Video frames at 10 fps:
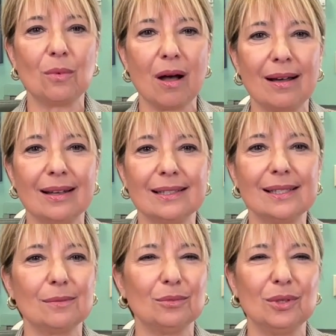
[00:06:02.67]

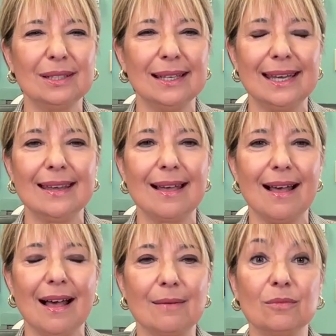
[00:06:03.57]
was really
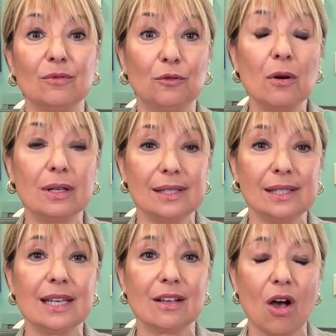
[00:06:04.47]

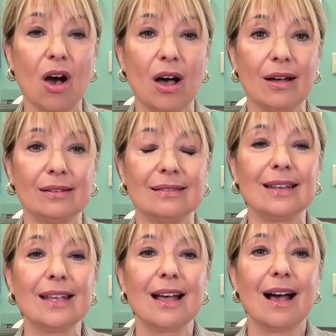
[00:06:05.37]
focusing on